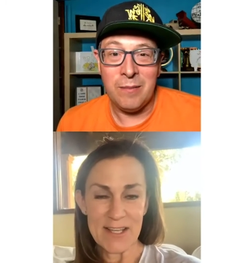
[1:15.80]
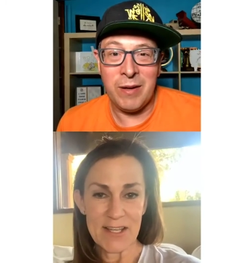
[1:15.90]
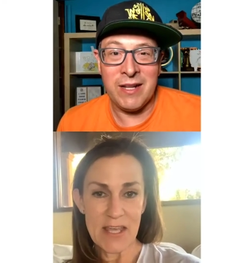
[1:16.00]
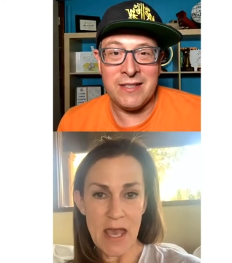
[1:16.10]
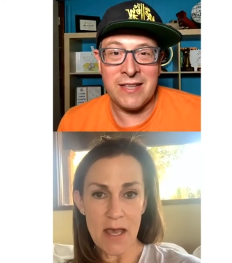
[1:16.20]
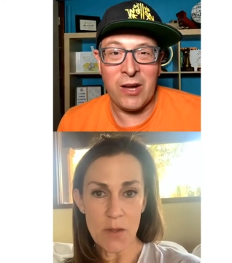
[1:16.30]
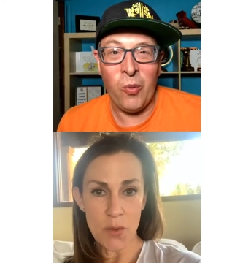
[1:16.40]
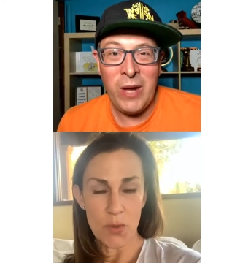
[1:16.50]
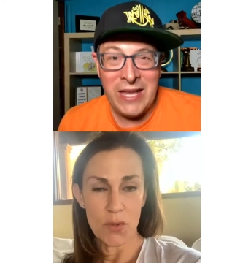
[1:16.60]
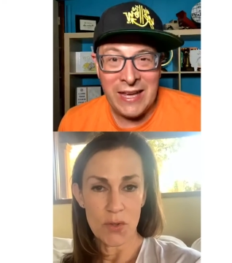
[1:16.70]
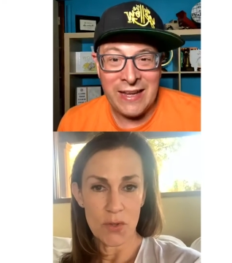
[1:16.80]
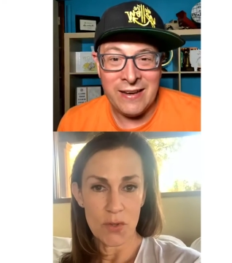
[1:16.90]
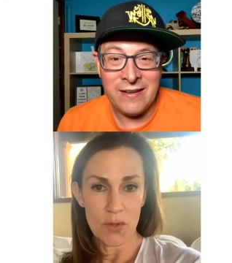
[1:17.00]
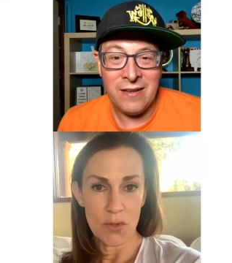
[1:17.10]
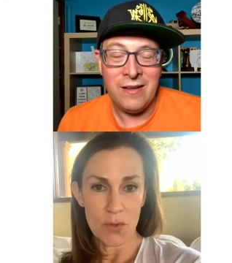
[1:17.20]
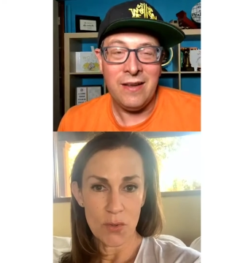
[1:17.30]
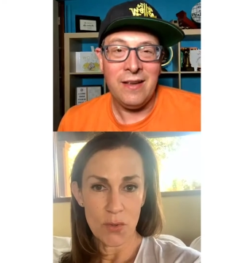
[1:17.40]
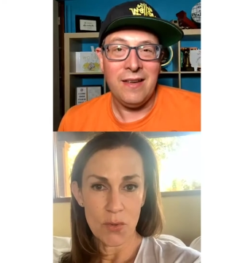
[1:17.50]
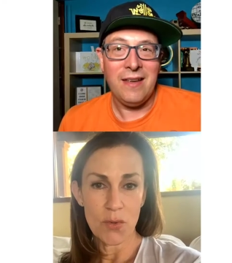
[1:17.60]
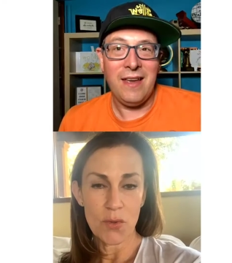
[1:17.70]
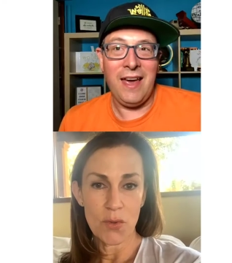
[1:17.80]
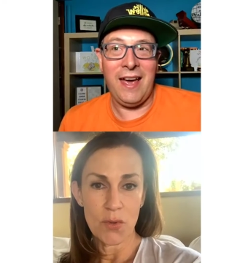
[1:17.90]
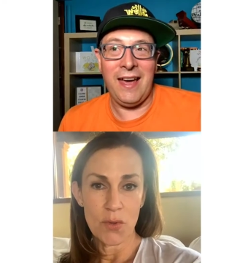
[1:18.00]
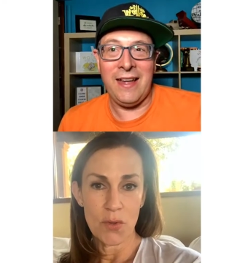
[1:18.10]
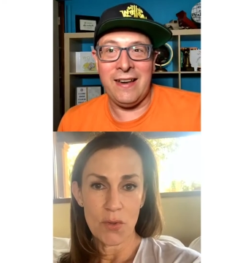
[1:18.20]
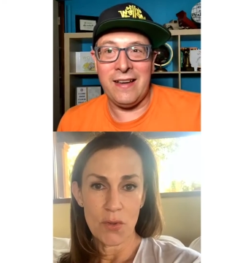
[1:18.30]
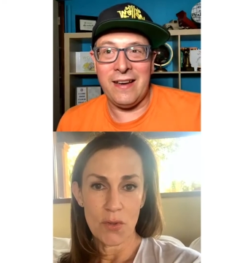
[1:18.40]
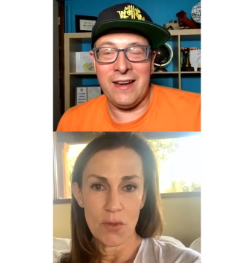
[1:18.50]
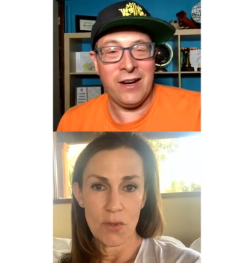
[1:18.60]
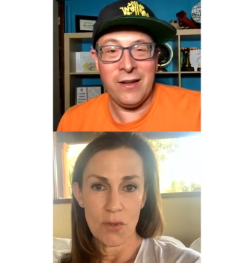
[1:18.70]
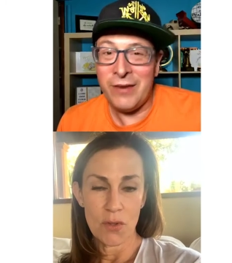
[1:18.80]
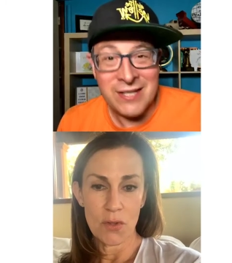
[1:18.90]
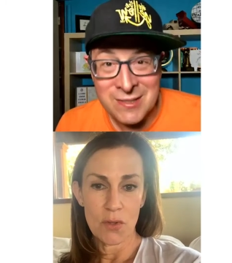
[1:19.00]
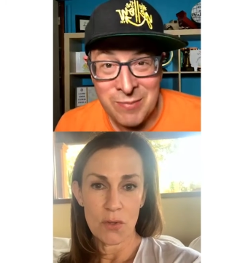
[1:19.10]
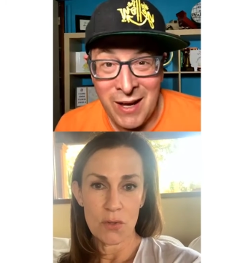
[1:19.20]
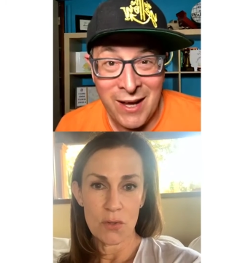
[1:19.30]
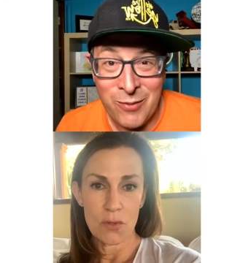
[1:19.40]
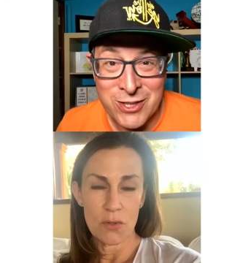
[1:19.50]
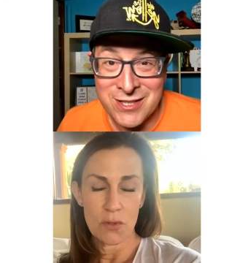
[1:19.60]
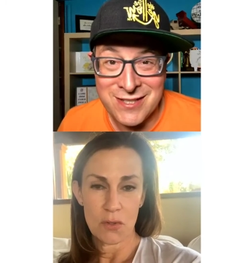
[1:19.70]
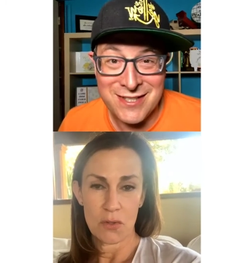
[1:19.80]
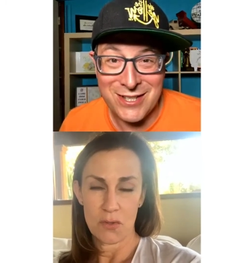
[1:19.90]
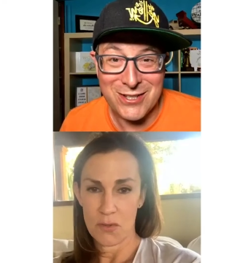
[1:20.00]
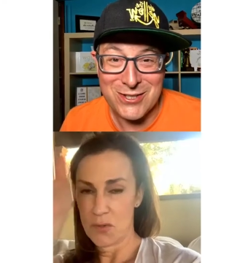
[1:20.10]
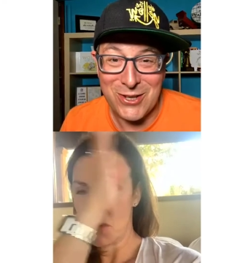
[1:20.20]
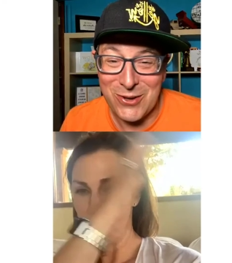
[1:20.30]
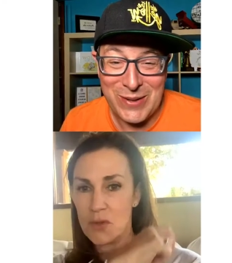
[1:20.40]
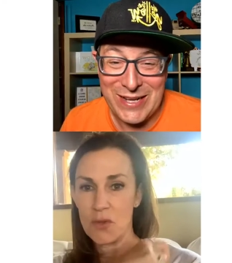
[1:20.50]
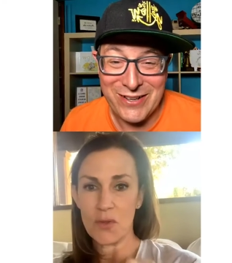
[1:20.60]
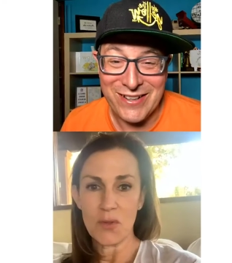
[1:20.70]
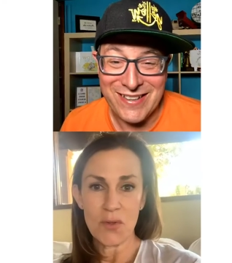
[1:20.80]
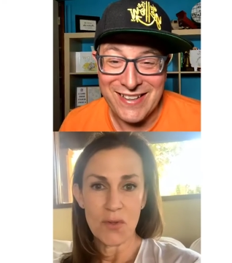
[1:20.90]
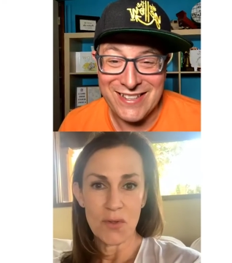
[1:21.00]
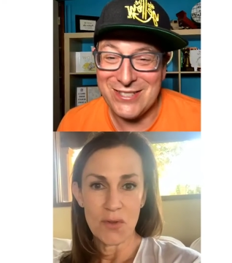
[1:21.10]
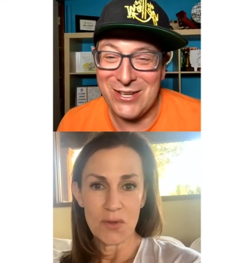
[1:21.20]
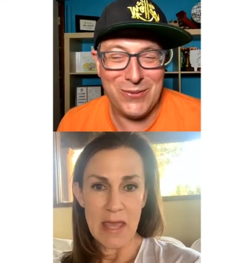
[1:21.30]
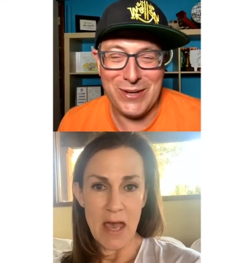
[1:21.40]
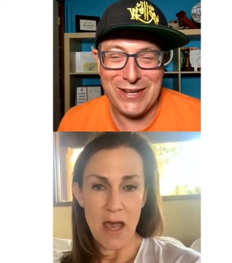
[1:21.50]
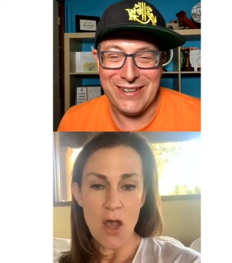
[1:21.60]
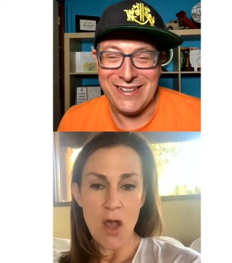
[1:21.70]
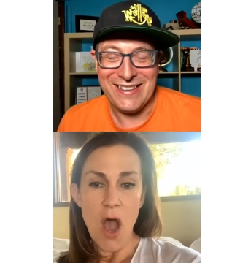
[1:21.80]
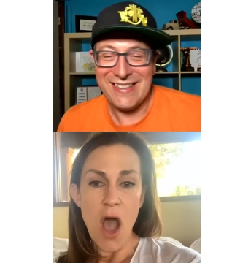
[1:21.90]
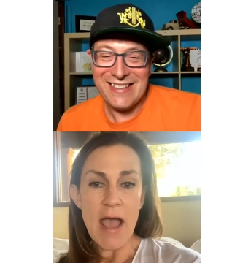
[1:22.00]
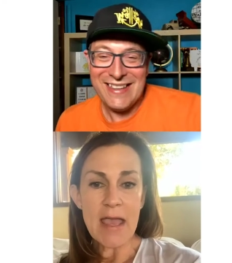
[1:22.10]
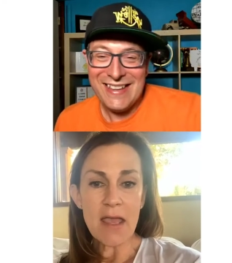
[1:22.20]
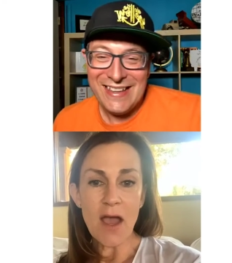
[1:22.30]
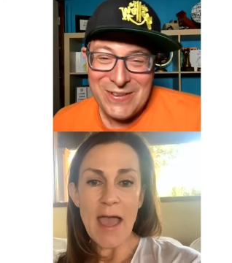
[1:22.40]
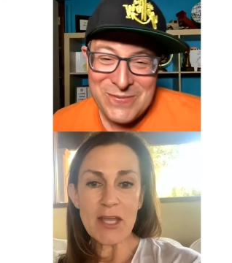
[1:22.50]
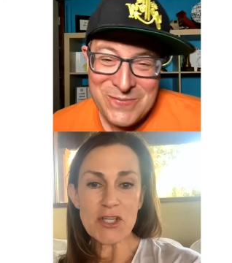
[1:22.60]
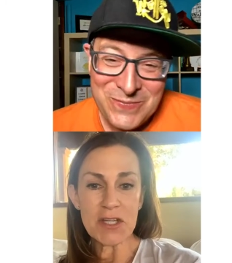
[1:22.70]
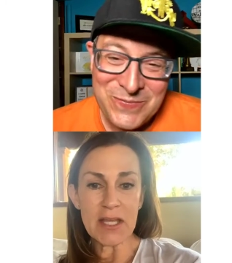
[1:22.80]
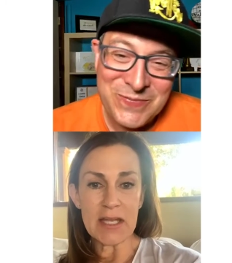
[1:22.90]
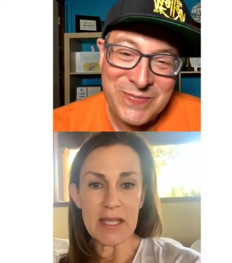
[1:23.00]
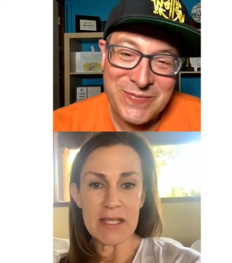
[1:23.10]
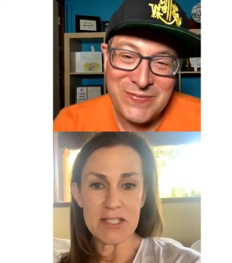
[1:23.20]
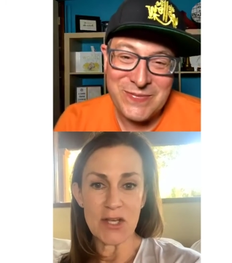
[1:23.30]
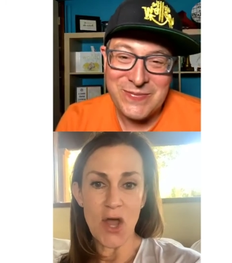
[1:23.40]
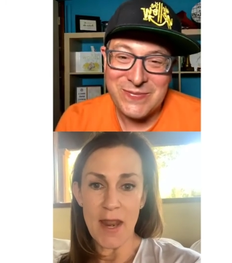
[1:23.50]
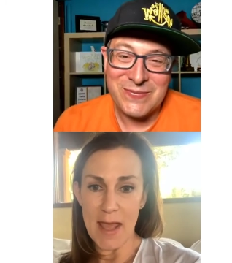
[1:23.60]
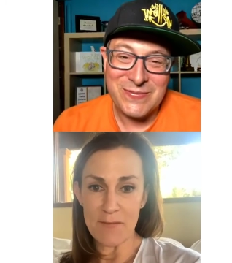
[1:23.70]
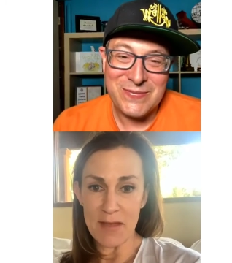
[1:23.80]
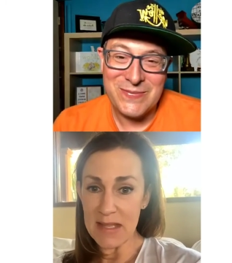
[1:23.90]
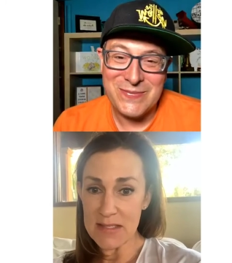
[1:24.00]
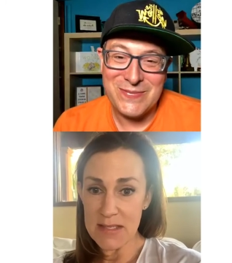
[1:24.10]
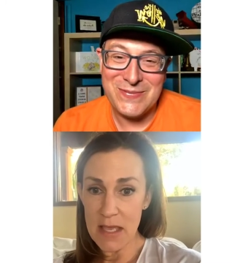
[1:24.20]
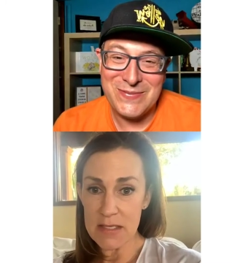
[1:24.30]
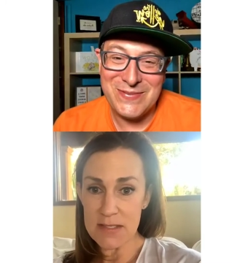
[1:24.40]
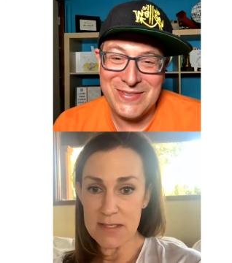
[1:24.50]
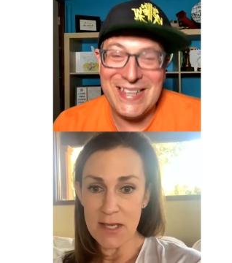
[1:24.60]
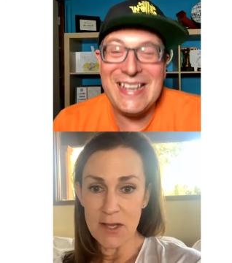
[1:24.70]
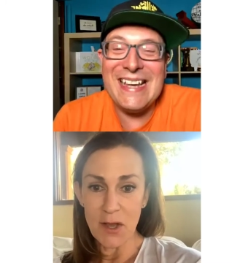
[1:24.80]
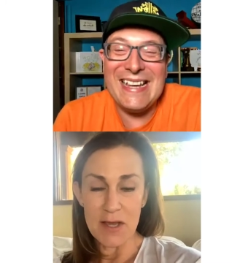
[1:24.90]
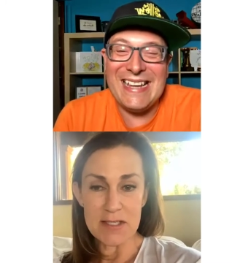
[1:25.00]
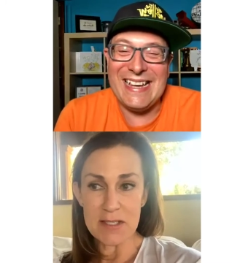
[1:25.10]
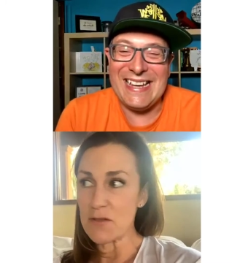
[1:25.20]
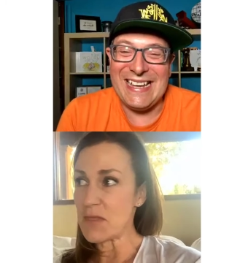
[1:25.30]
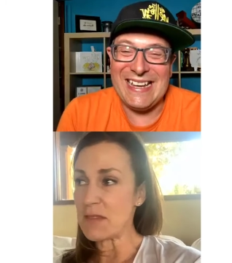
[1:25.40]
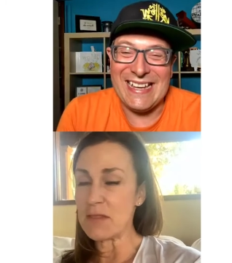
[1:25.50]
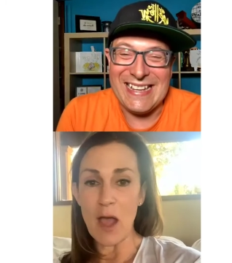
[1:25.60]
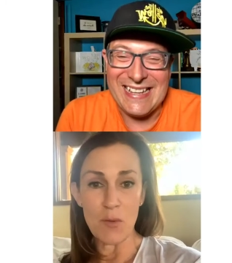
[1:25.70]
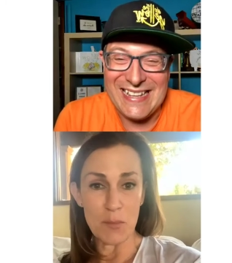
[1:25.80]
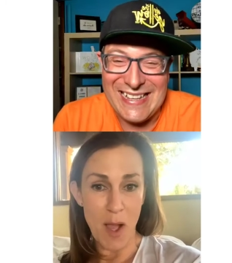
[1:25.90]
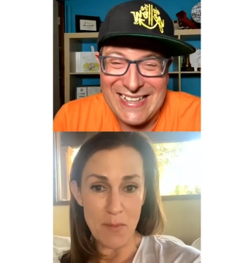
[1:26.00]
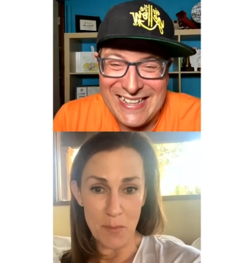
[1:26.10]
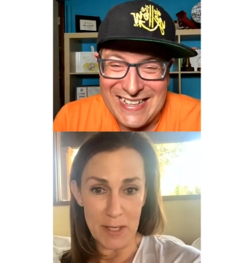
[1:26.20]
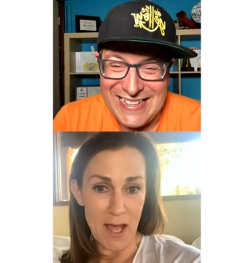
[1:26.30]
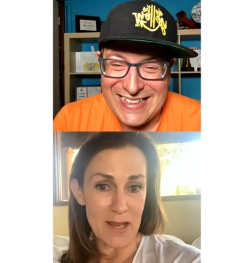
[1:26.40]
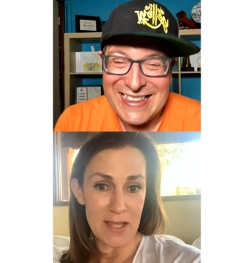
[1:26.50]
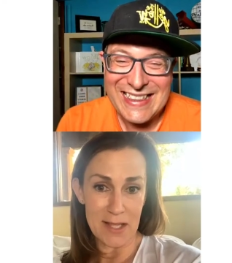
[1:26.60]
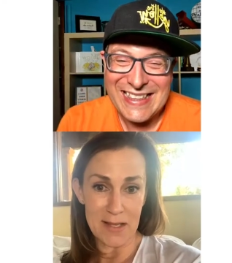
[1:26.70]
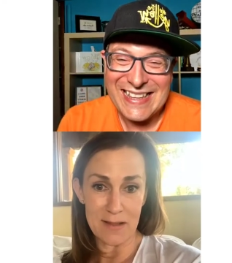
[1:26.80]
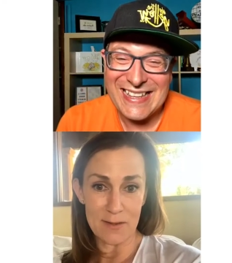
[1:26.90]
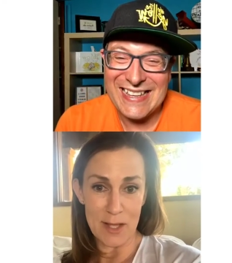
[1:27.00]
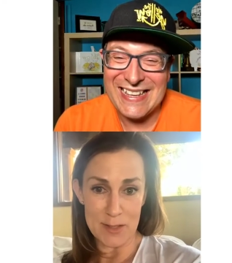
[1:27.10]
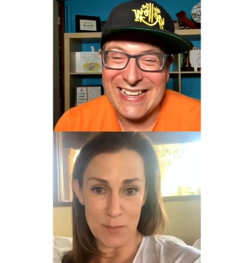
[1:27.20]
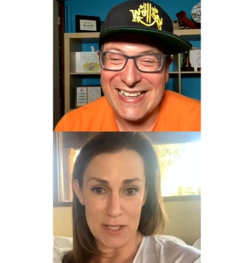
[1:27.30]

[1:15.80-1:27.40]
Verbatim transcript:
Speaker 1: yeah. it's like weekend, and I don't have any smell, which is still so weird. It's so yeah. weird.
Speaker 2: I, I actually need to not have any taste because then I would probably not eat as much.